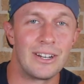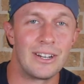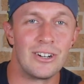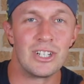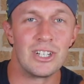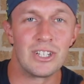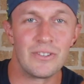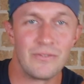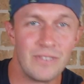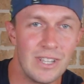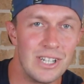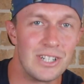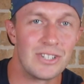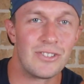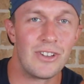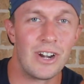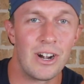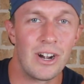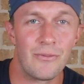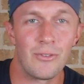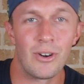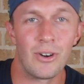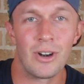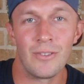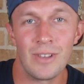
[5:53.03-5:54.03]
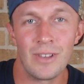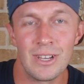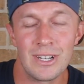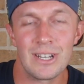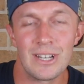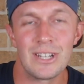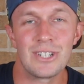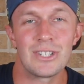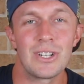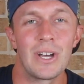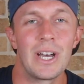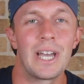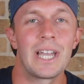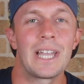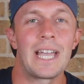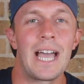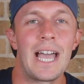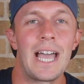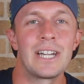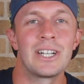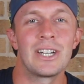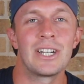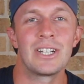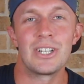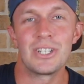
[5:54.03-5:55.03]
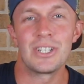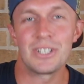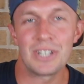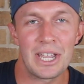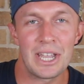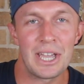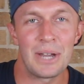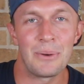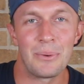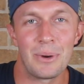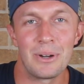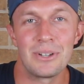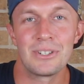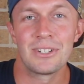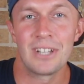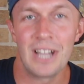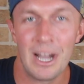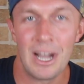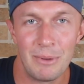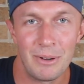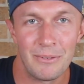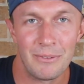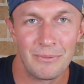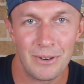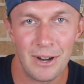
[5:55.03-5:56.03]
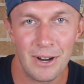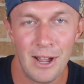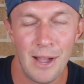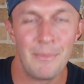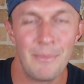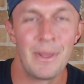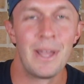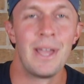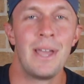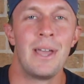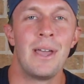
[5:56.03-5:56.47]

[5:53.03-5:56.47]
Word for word: There is a fence there for a reason, so I kind of understand where he's coming from.